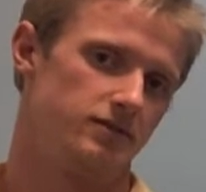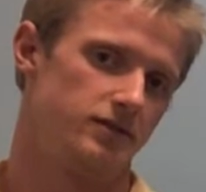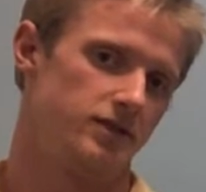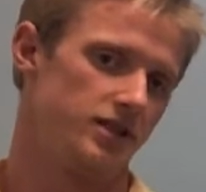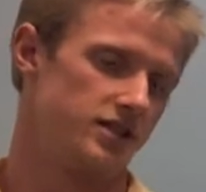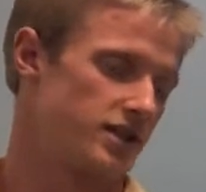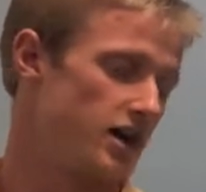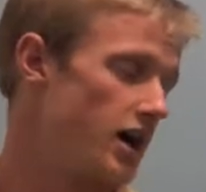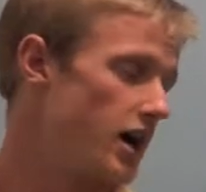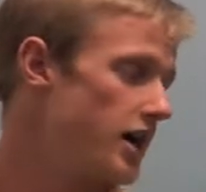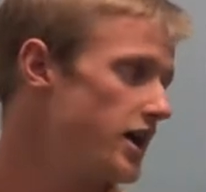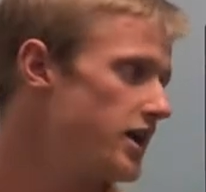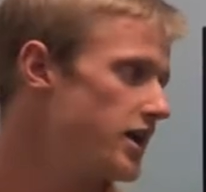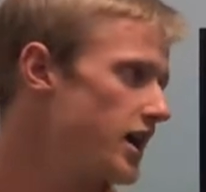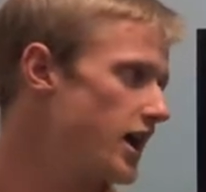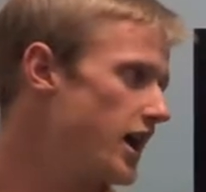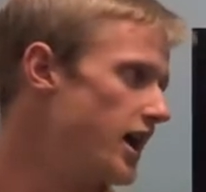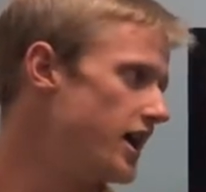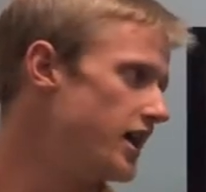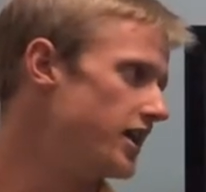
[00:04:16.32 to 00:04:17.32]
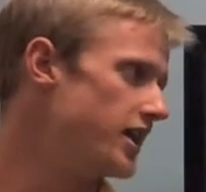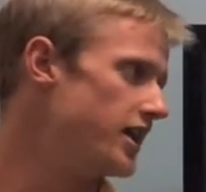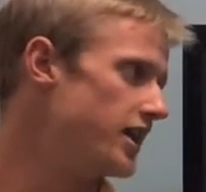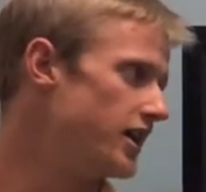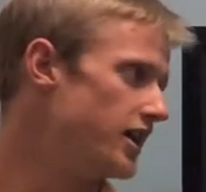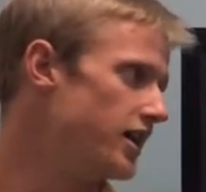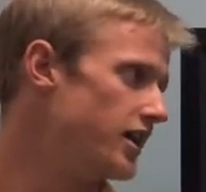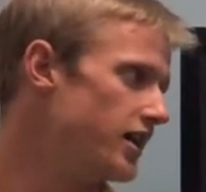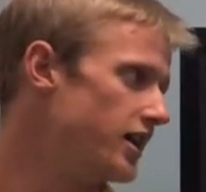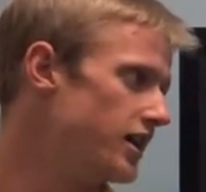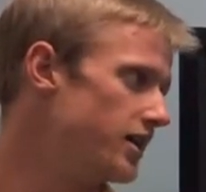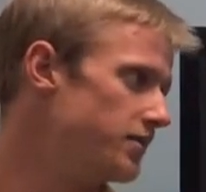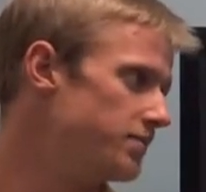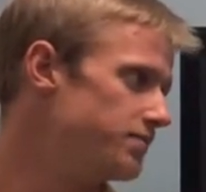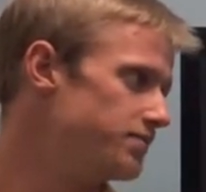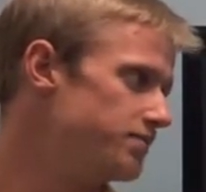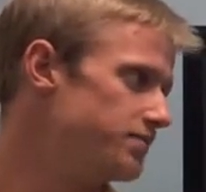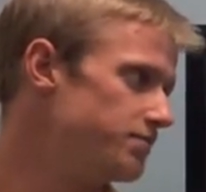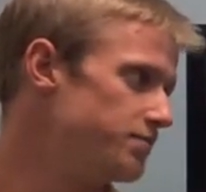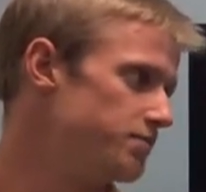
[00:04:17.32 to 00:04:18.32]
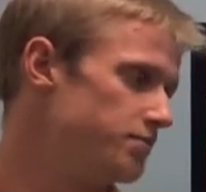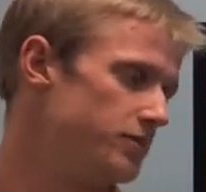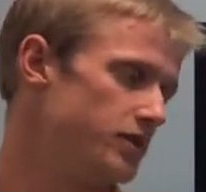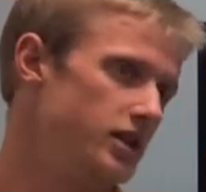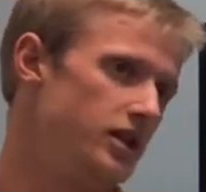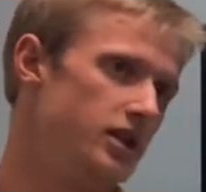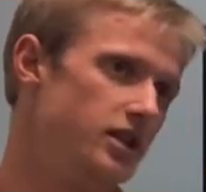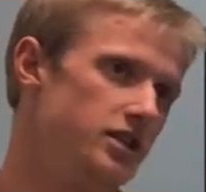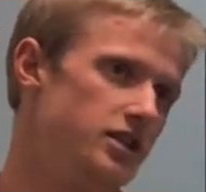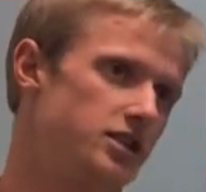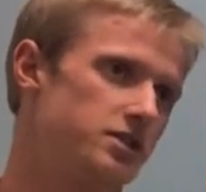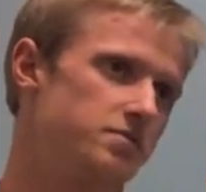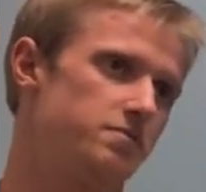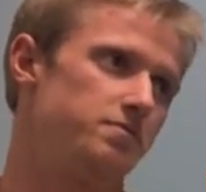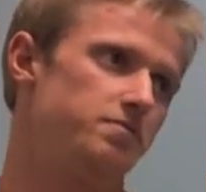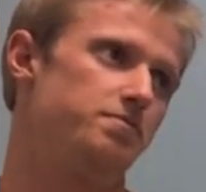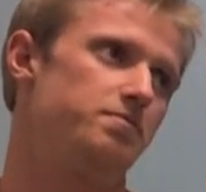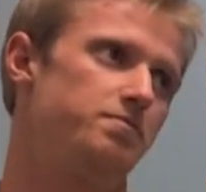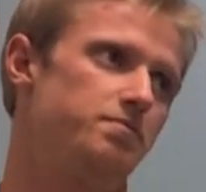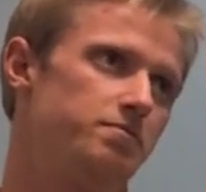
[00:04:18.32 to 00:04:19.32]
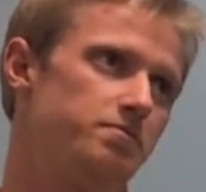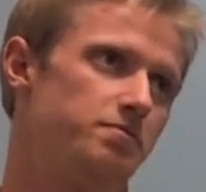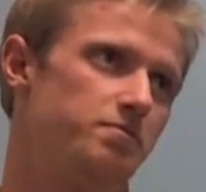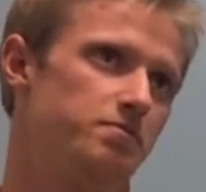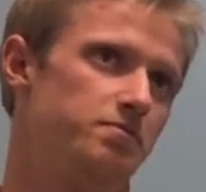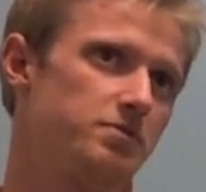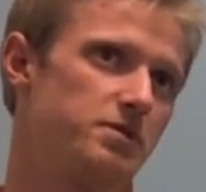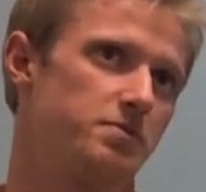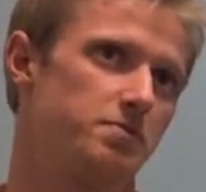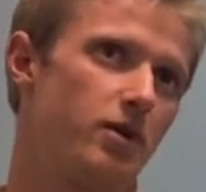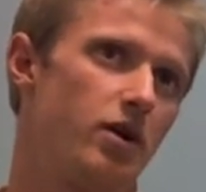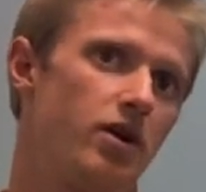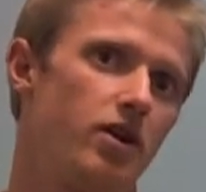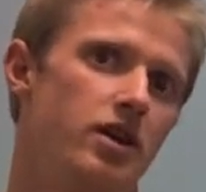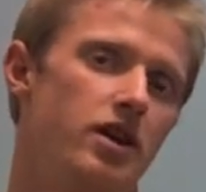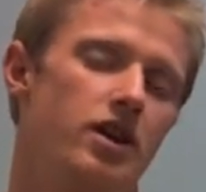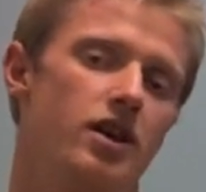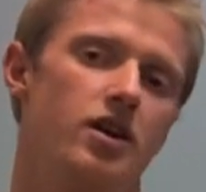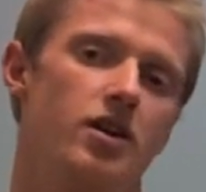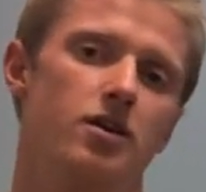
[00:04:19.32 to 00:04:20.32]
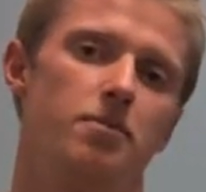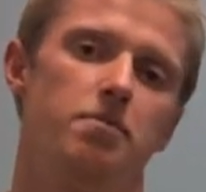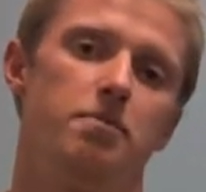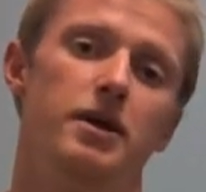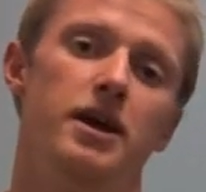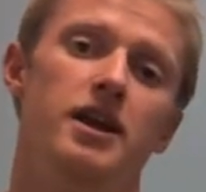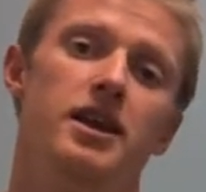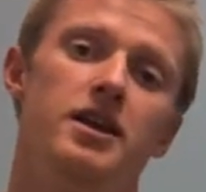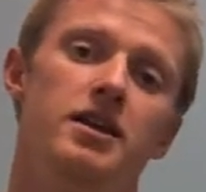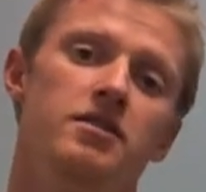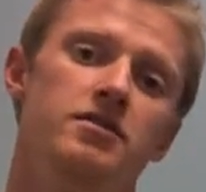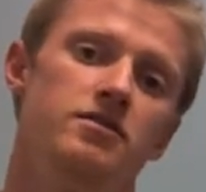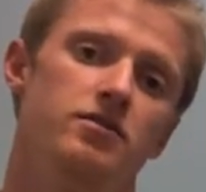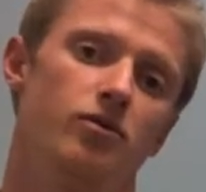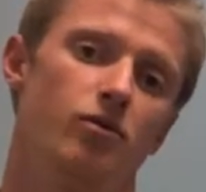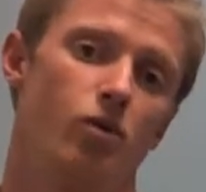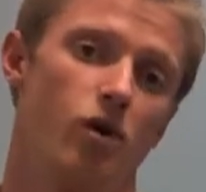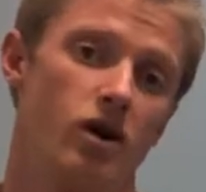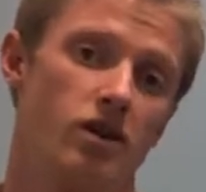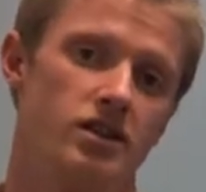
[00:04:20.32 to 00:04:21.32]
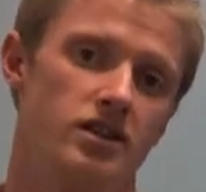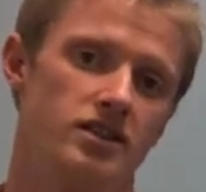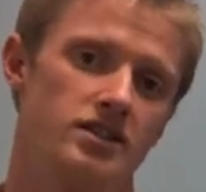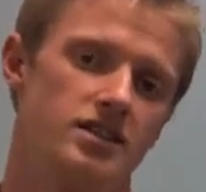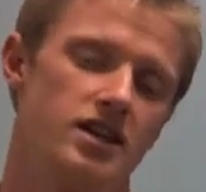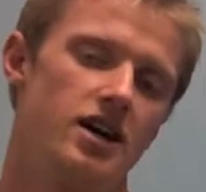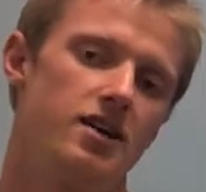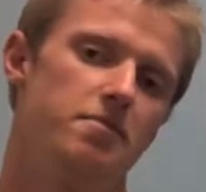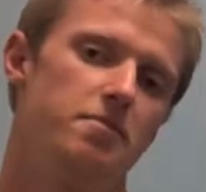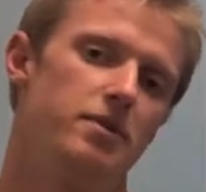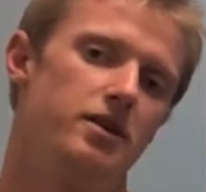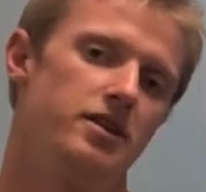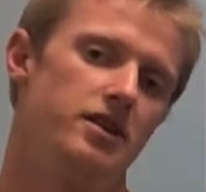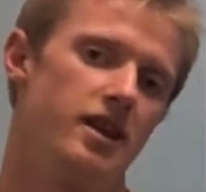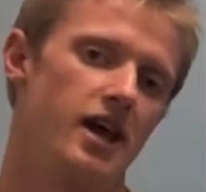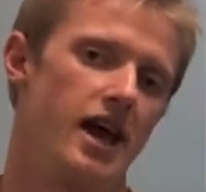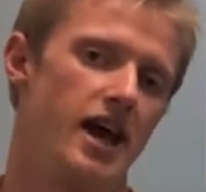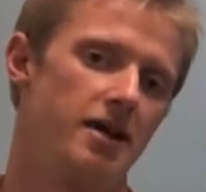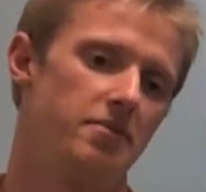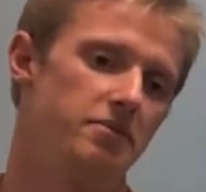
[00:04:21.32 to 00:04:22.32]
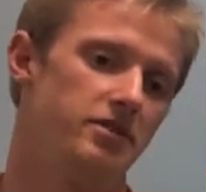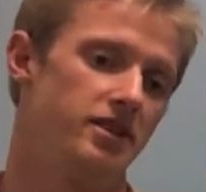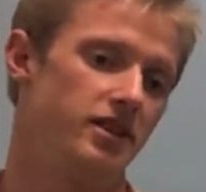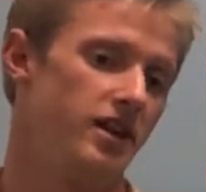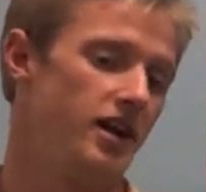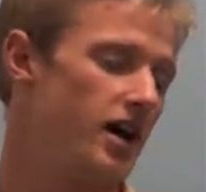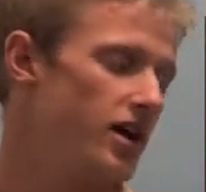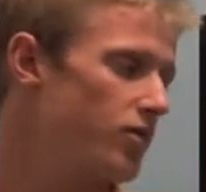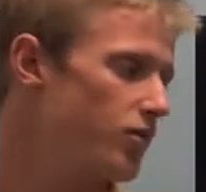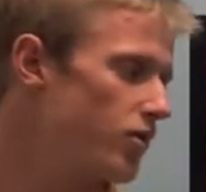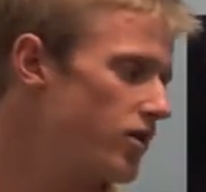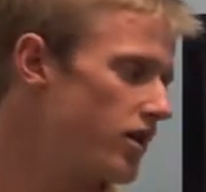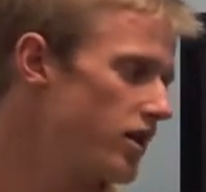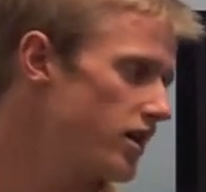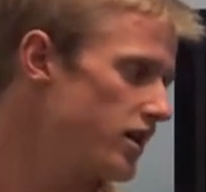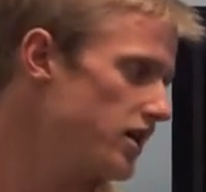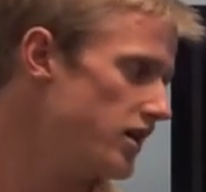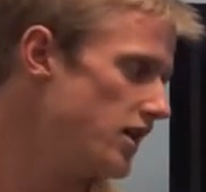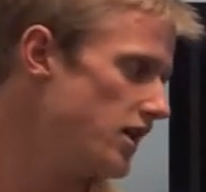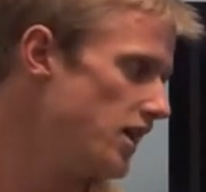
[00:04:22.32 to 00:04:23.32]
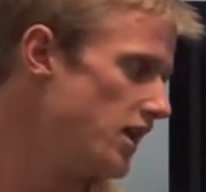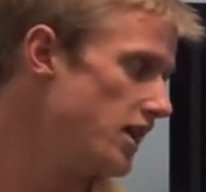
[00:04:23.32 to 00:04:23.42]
design, and the spur gear bending worked this time, but the AGMA did not work.